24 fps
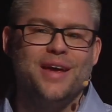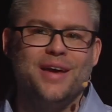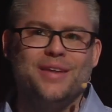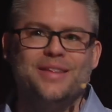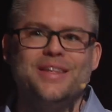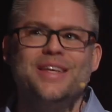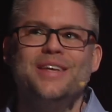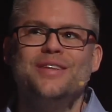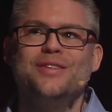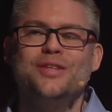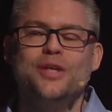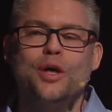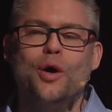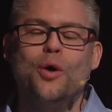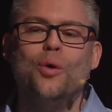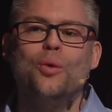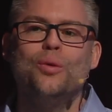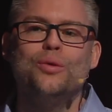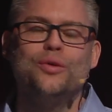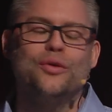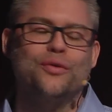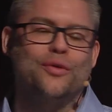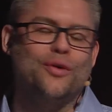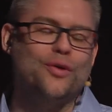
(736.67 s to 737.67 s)
the
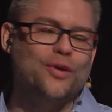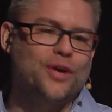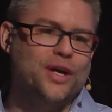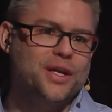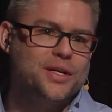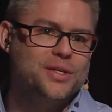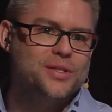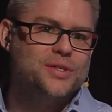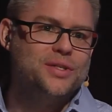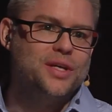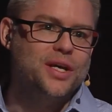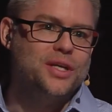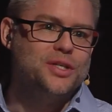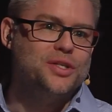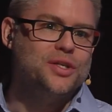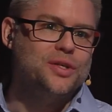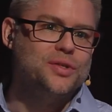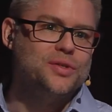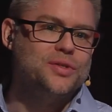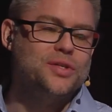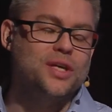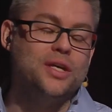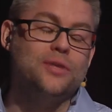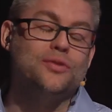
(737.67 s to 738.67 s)
older
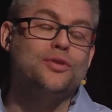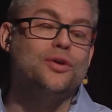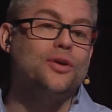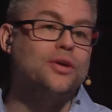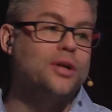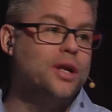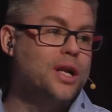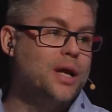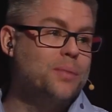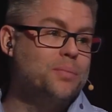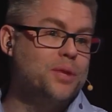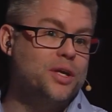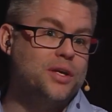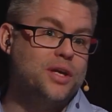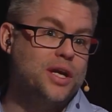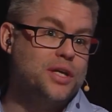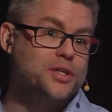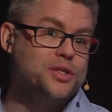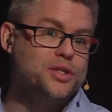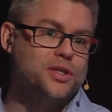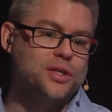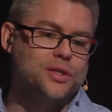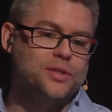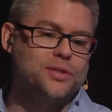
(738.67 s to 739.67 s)
organization's internal
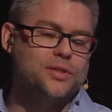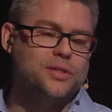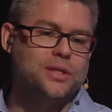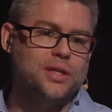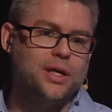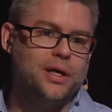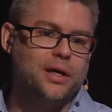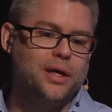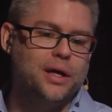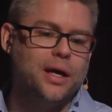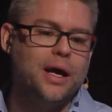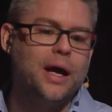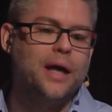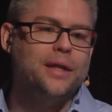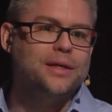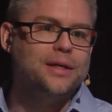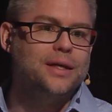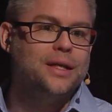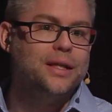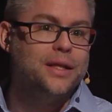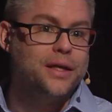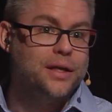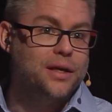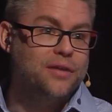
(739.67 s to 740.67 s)
applications at
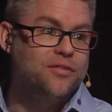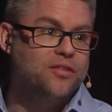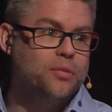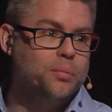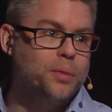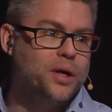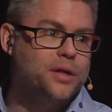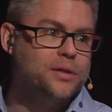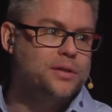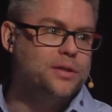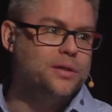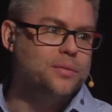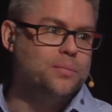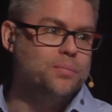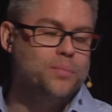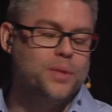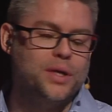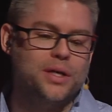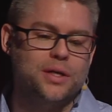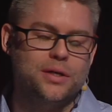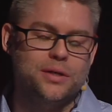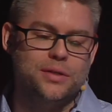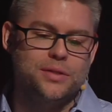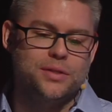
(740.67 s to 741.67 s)
the click of a button,
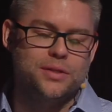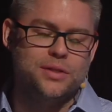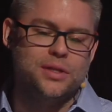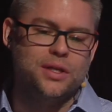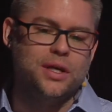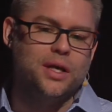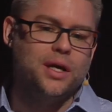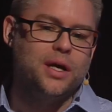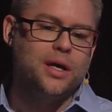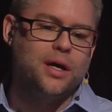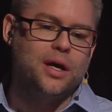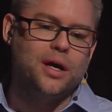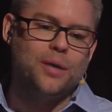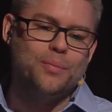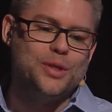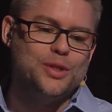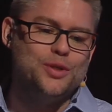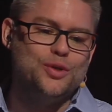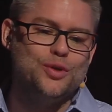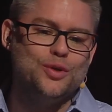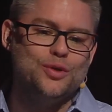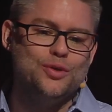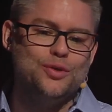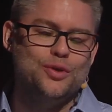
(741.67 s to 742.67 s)
because
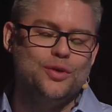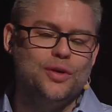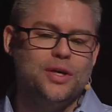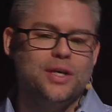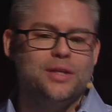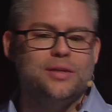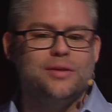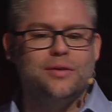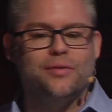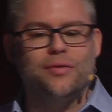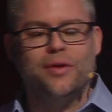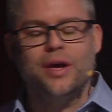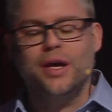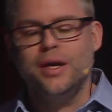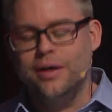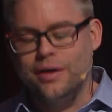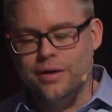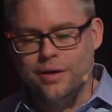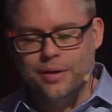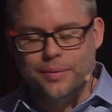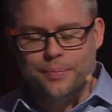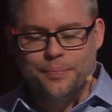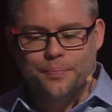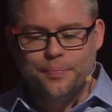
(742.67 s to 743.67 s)
you integrate
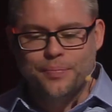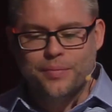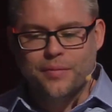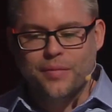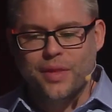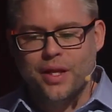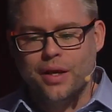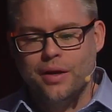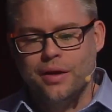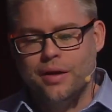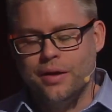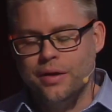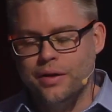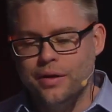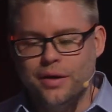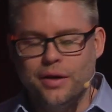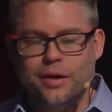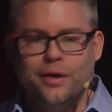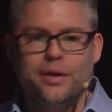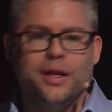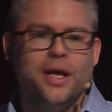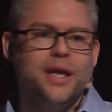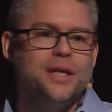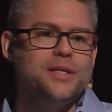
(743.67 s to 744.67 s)

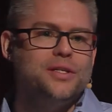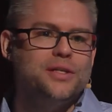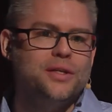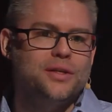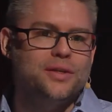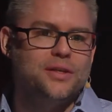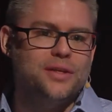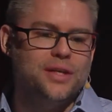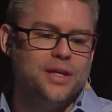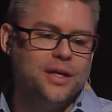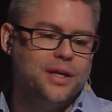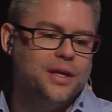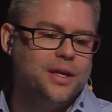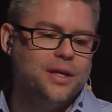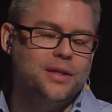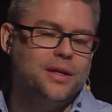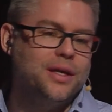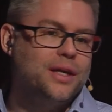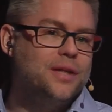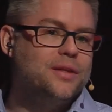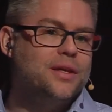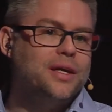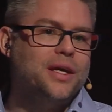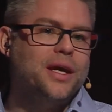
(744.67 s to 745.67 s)
an agent
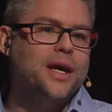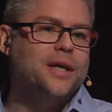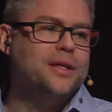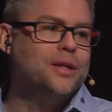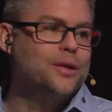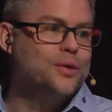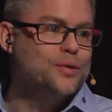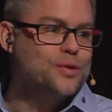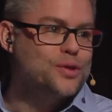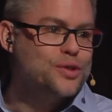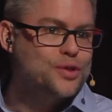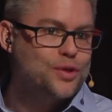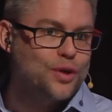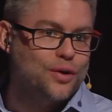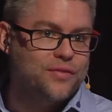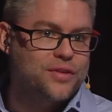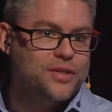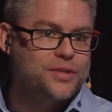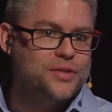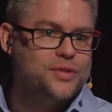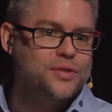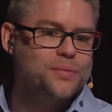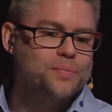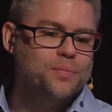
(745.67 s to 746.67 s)
in the catalog
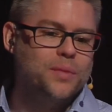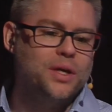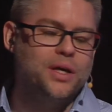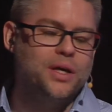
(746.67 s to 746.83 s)
service,